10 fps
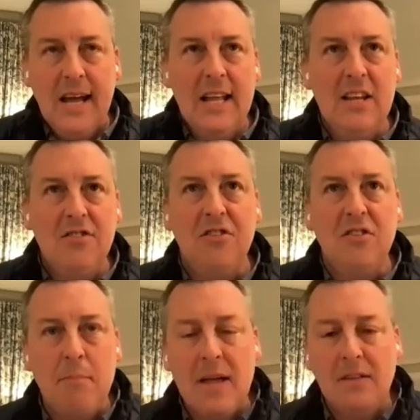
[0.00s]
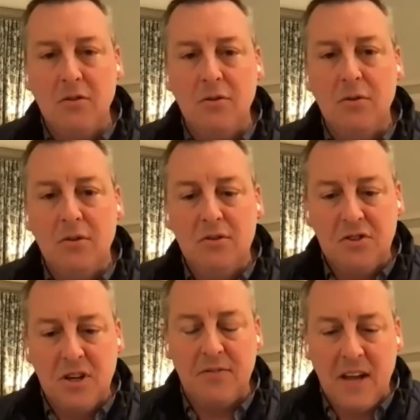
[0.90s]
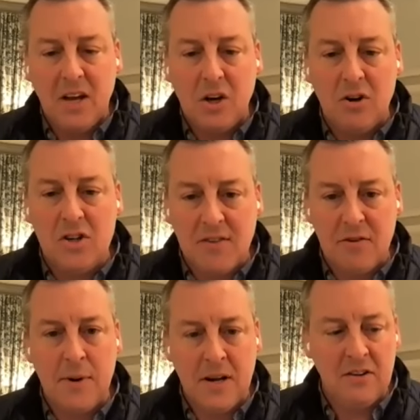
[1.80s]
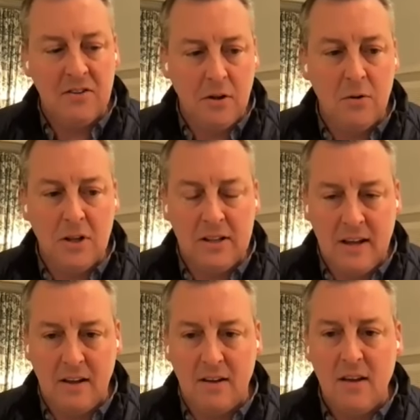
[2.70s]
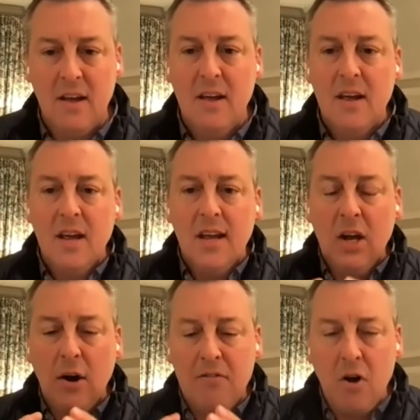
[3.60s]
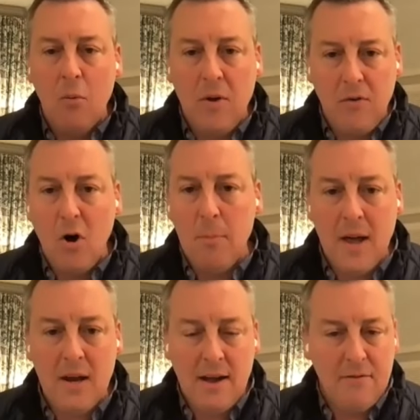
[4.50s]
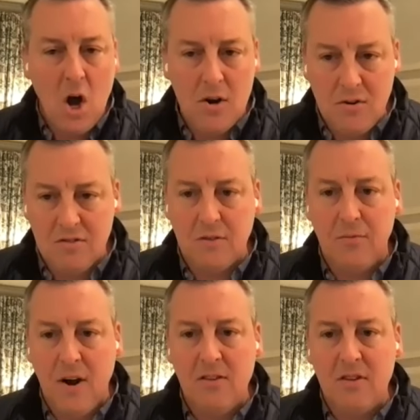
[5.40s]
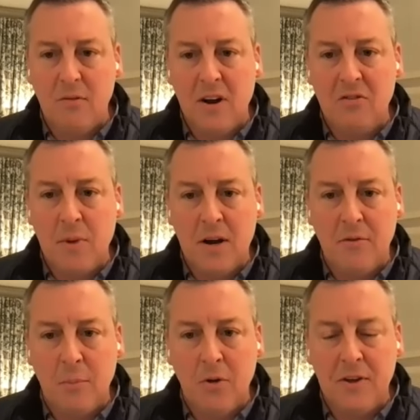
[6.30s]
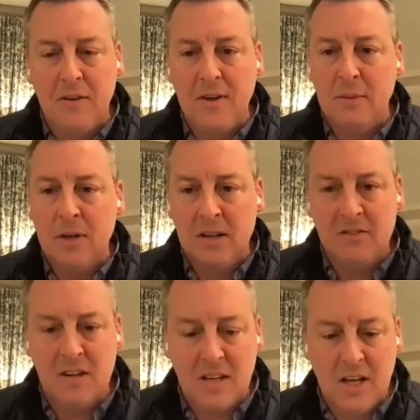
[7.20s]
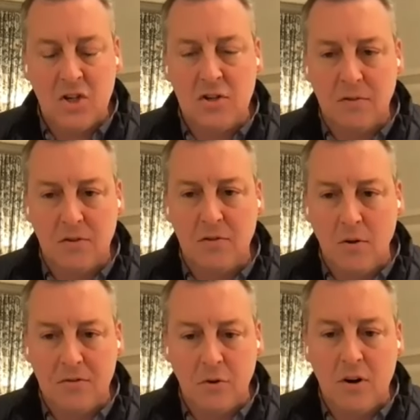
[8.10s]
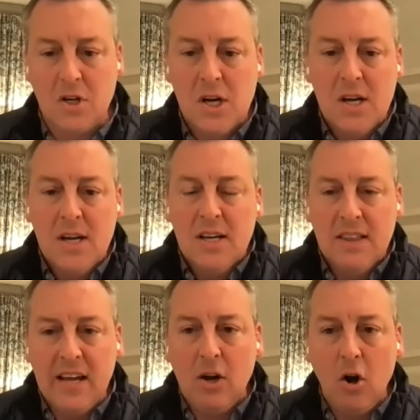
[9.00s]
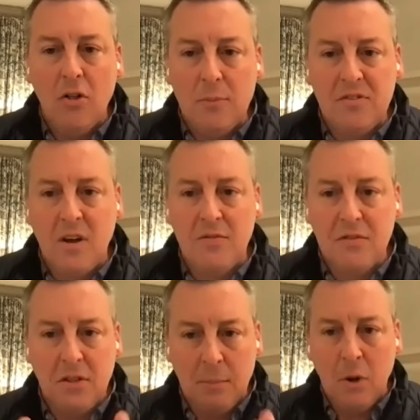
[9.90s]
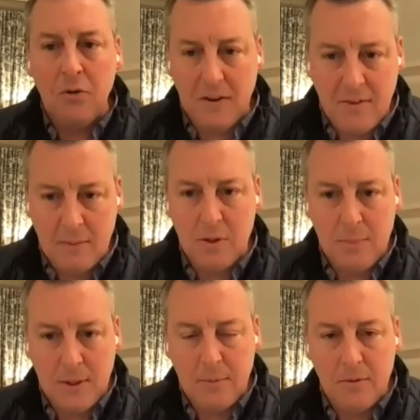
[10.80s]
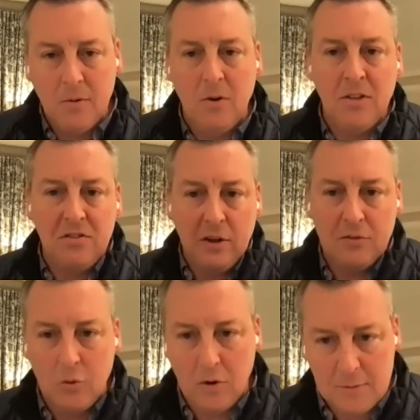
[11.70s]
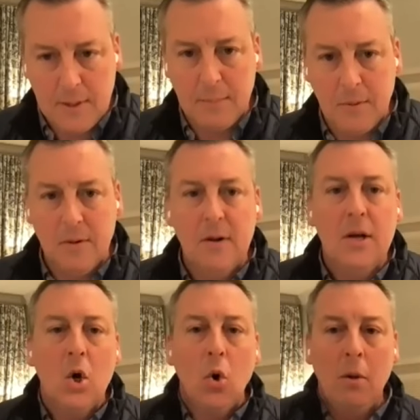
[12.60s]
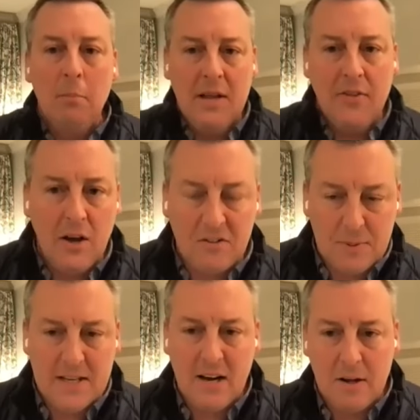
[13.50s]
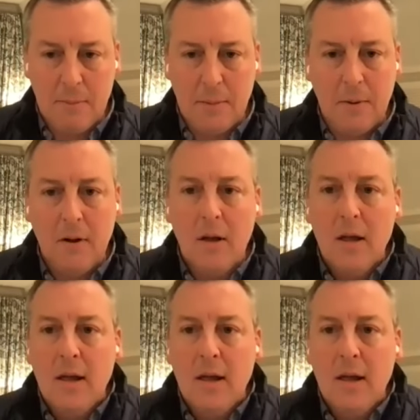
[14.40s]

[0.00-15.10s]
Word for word: And this is a mental shift I encourage everybody to slowly take. You know, I've all we've all met, I've hundreds of friends that raise money for multifamily and syndications for self-storage. They call themselves the multifamily people mm, or the yeah. self-storage people yeah. or me the hospitality mm-hmm. people.